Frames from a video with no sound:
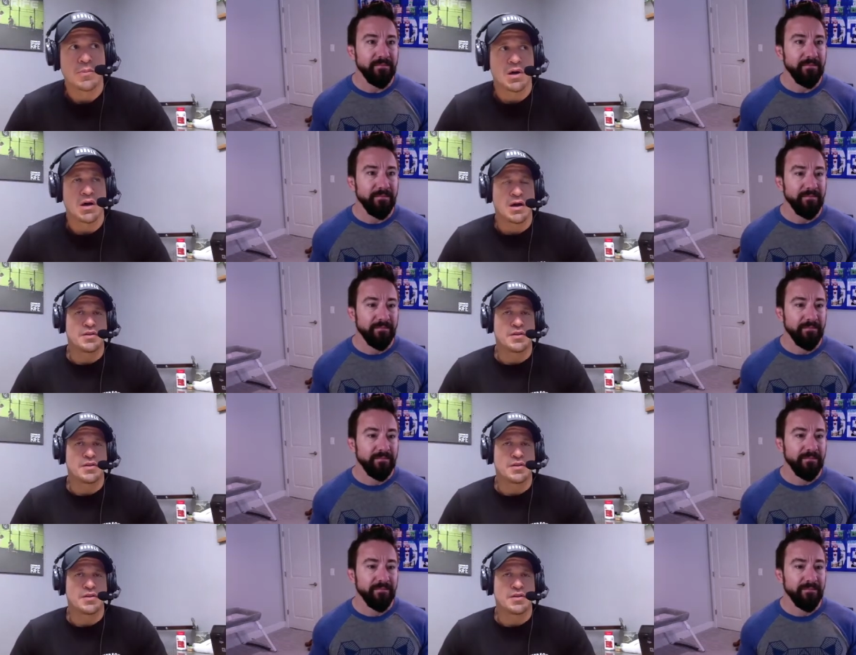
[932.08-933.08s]
Speaker 1: I think
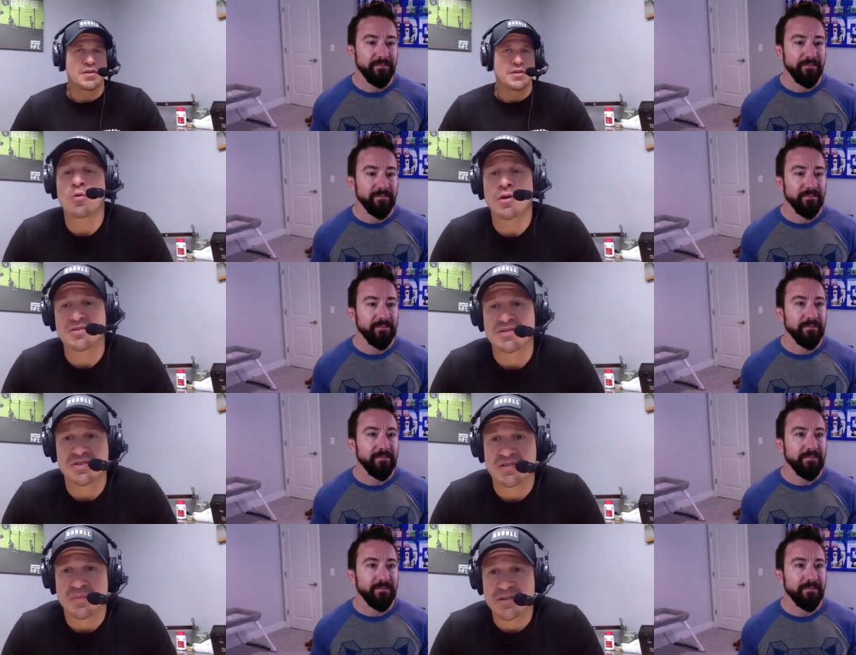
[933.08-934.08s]
everything works.
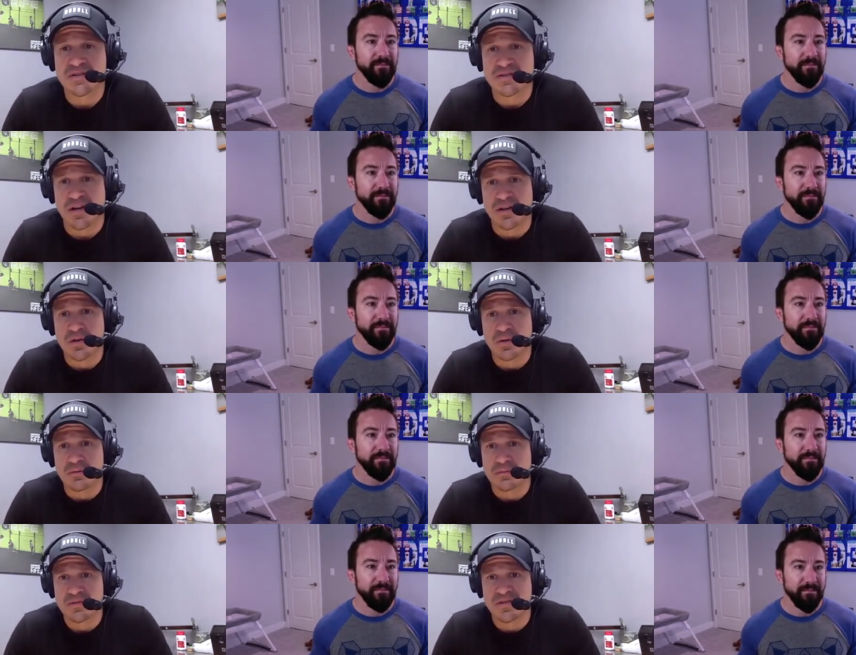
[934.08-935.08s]
It just depends on how you do it.
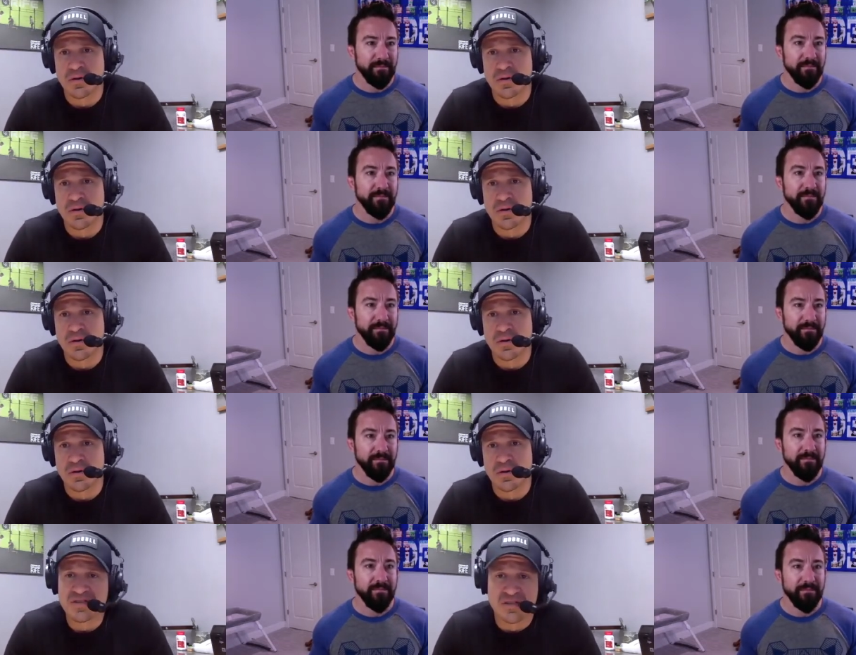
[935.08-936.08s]
So it
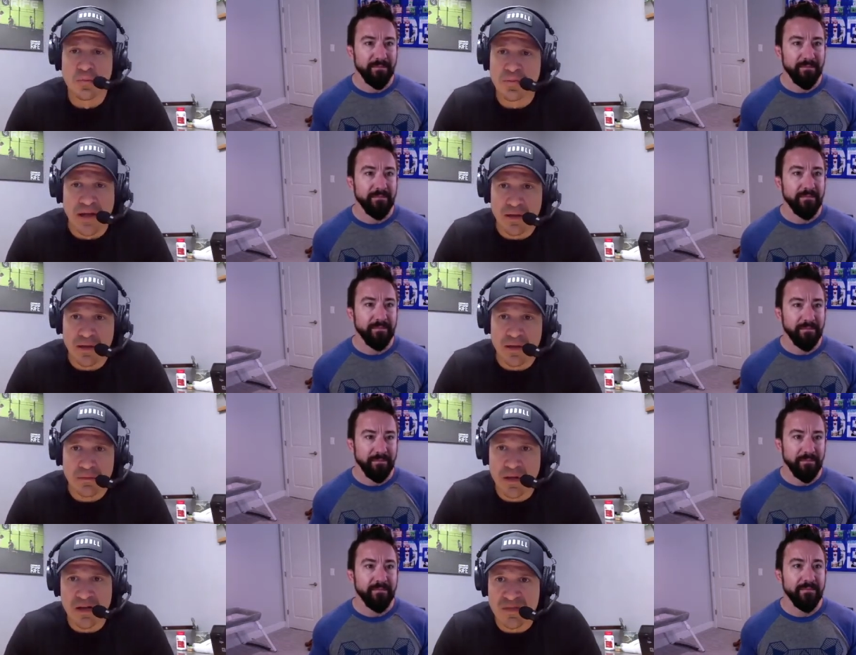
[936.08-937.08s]
could still play
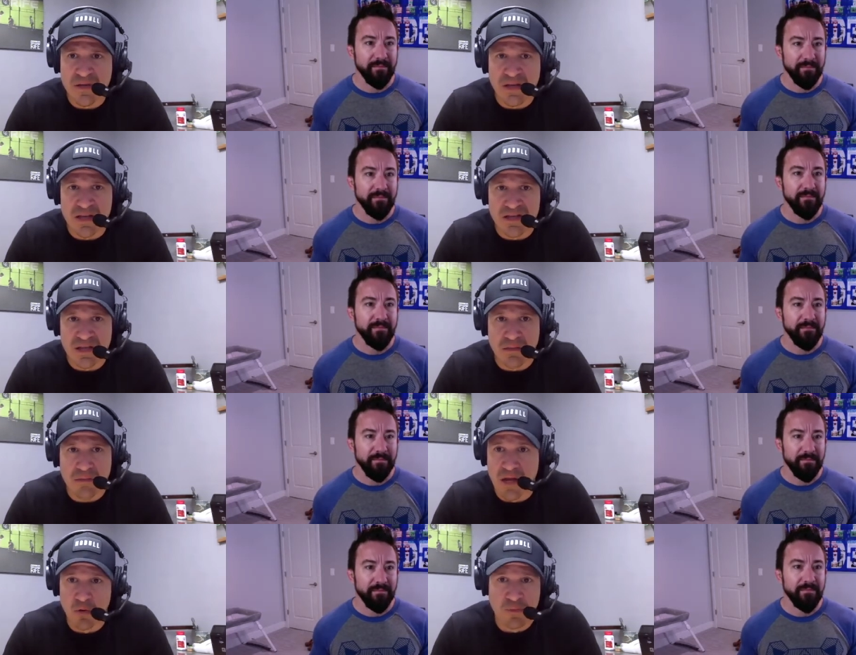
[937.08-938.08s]
in a speakeasy
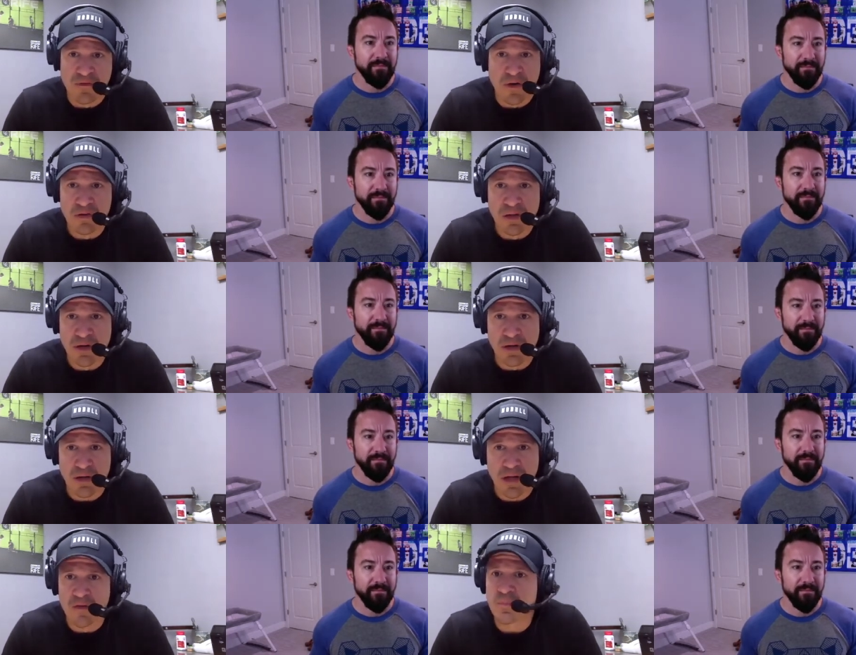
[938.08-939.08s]
and it would be very
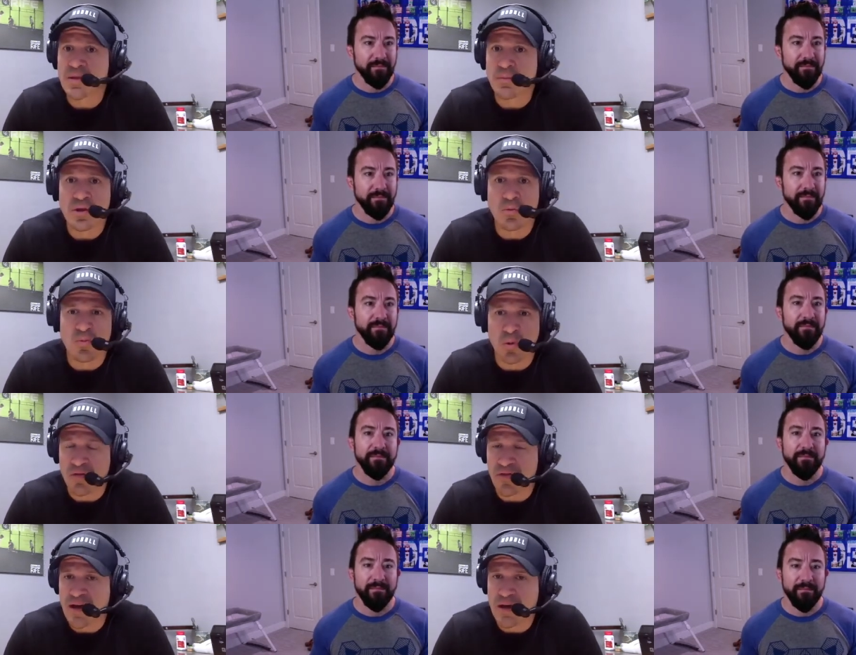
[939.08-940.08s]
limited. And the people that would
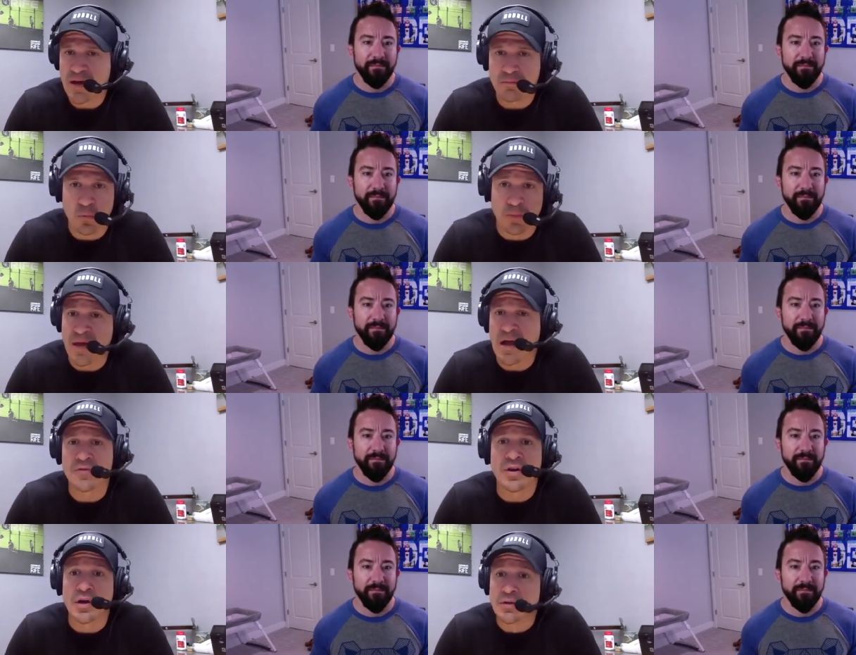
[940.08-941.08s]
want that pay out their
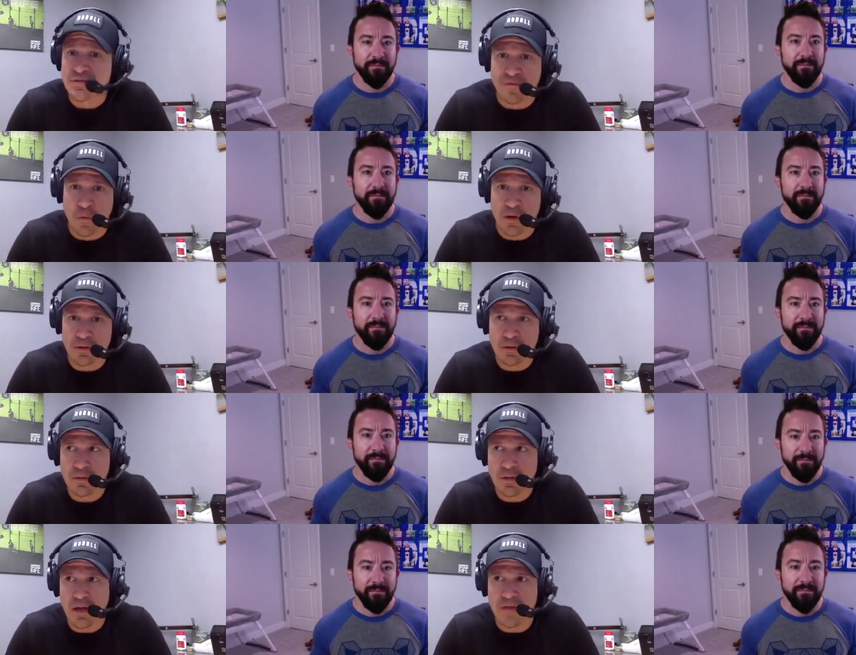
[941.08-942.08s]
nose for it.
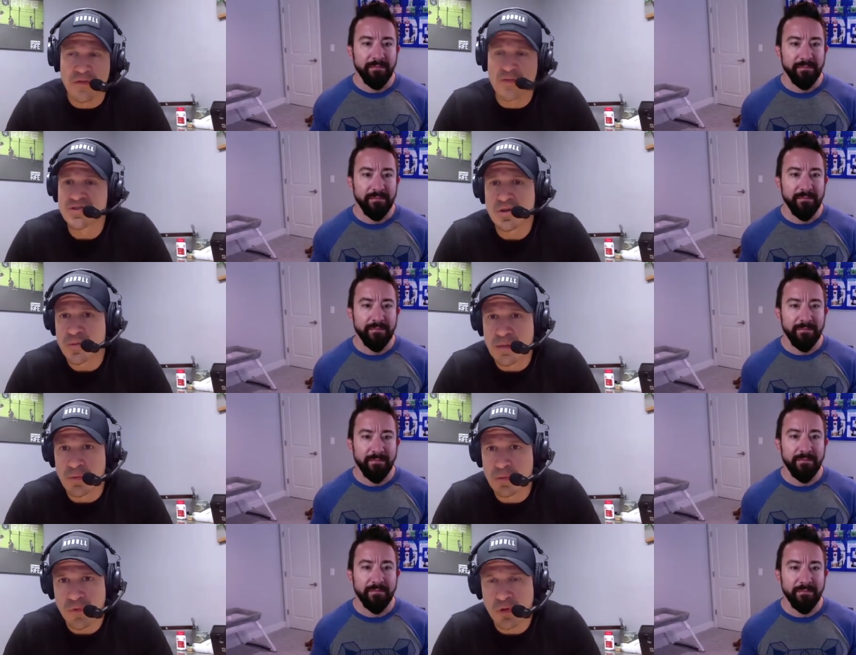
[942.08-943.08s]
And then there's other
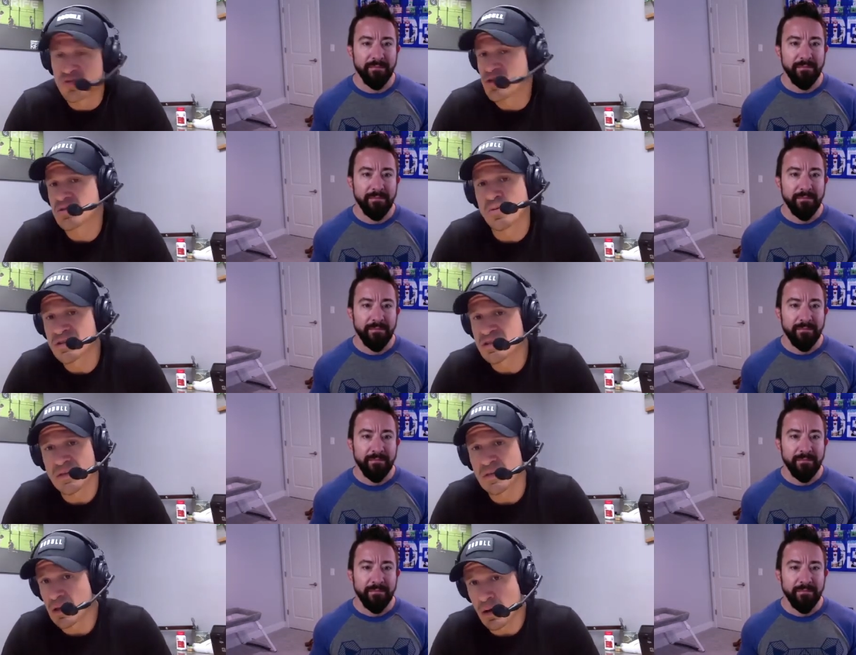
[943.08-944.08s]
people who just want to sit
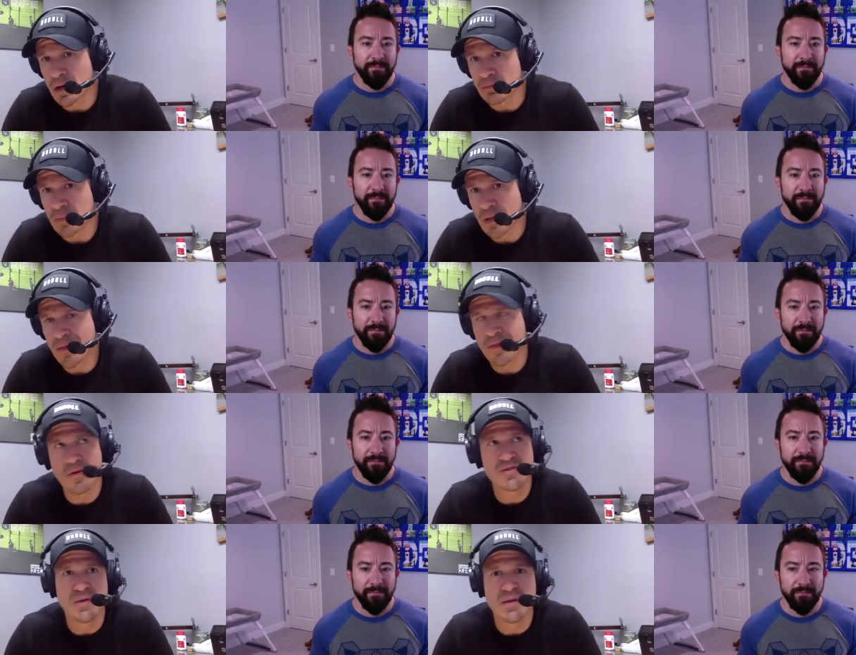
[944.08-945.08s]
in the lawn. And
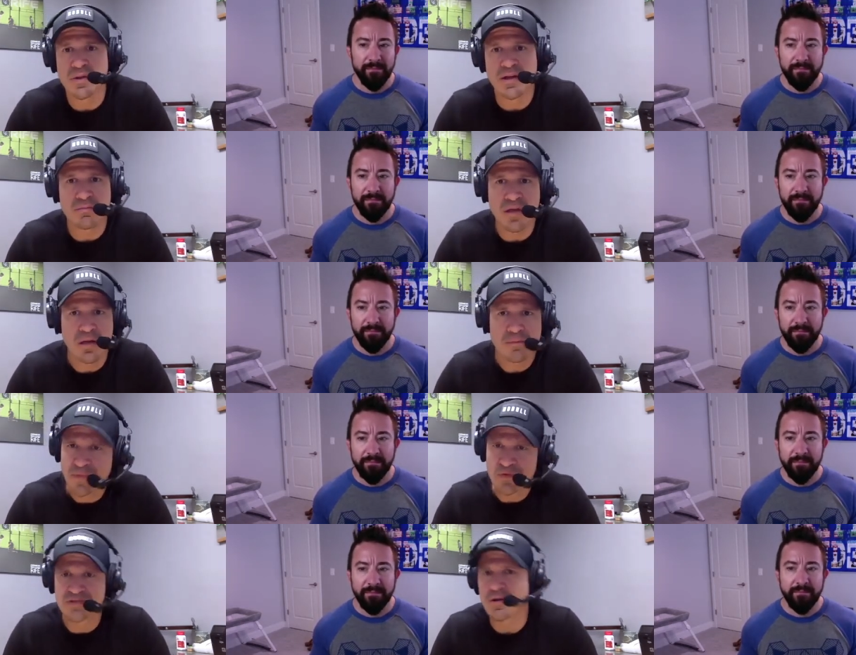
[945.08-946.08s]
there's people like me
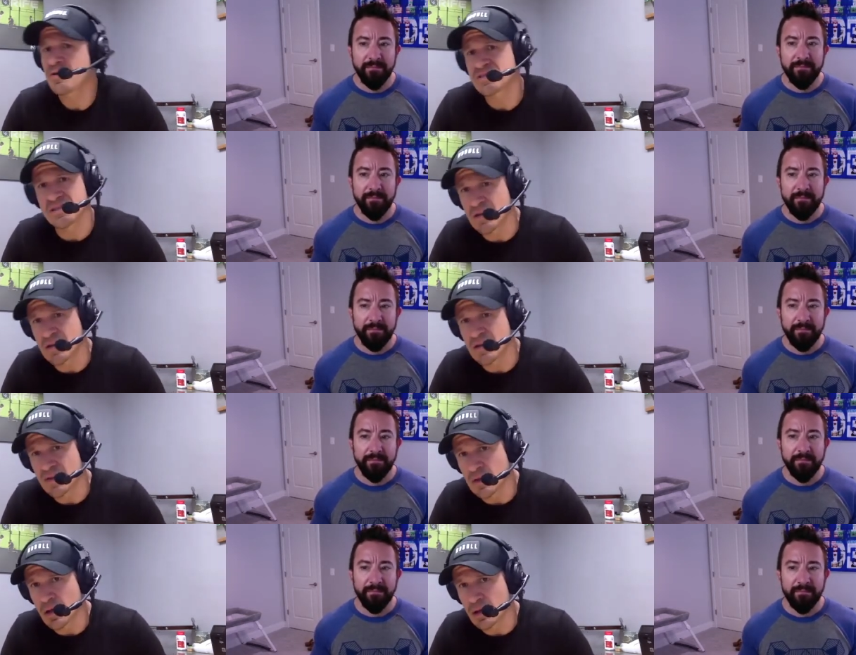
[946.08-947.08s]
who started sitting in the
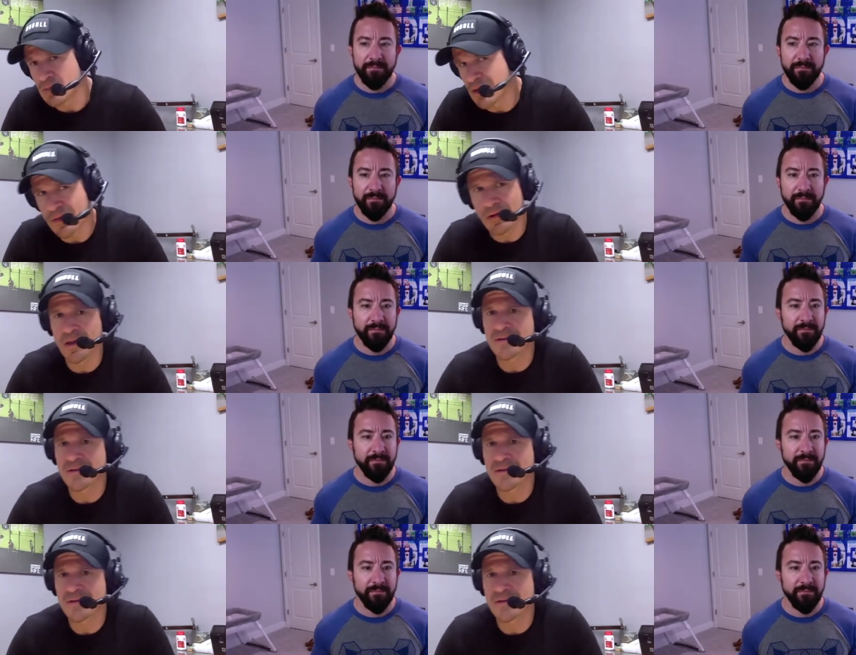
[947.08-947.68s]
lawn and then they're like,